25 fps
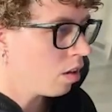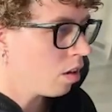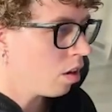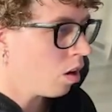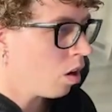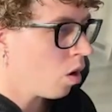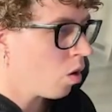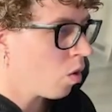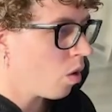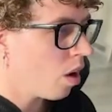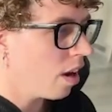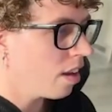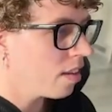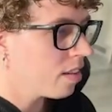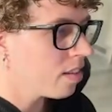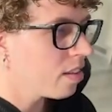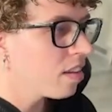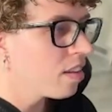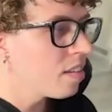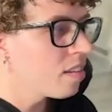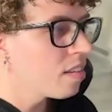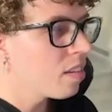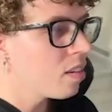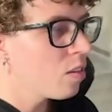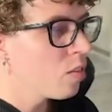Alright,
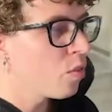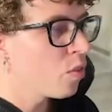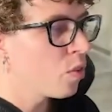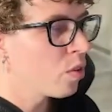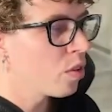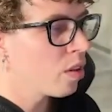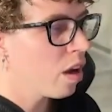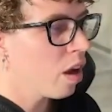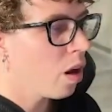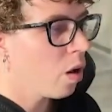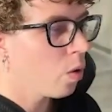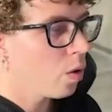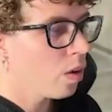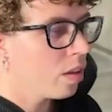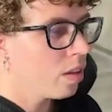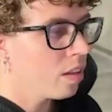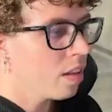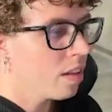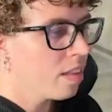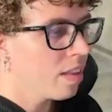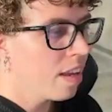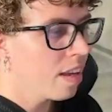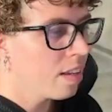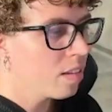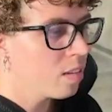that's it for now. In
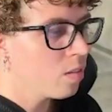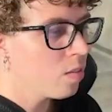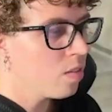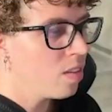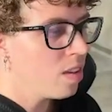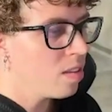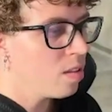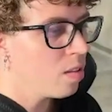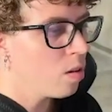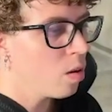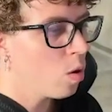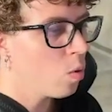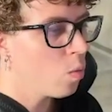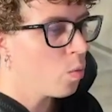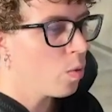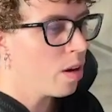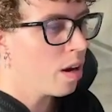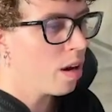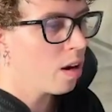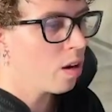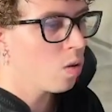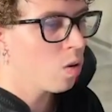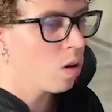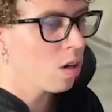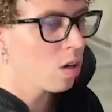the next video we
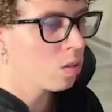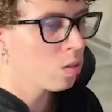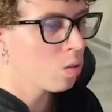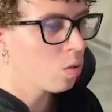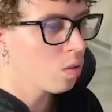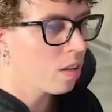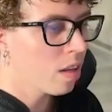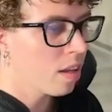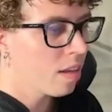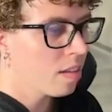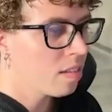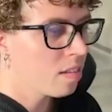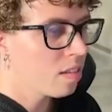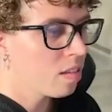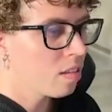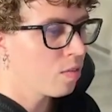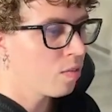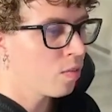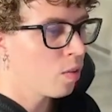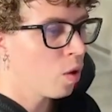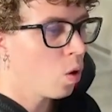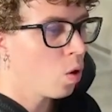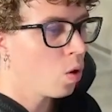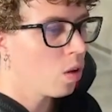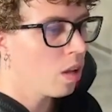are going to test this
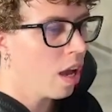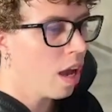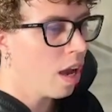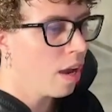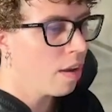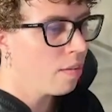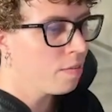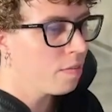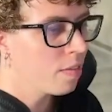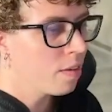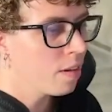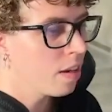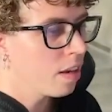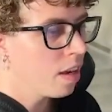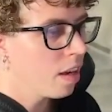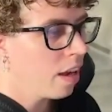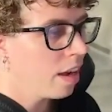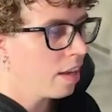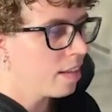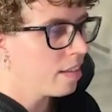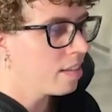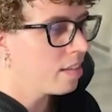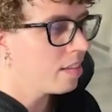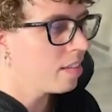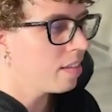flow live
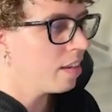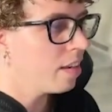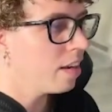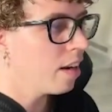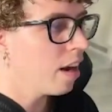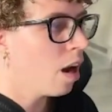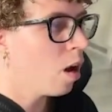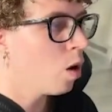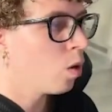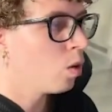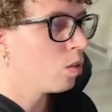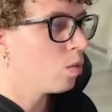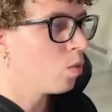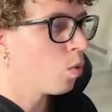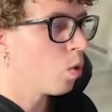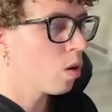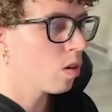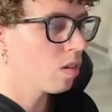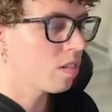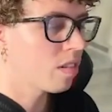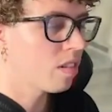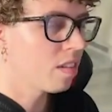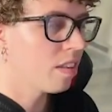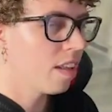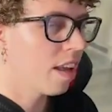and see how it
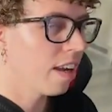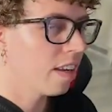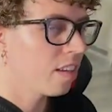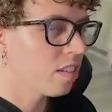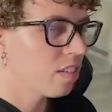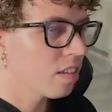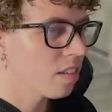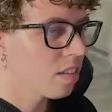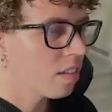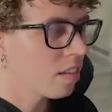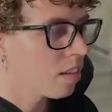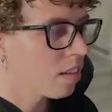works in action.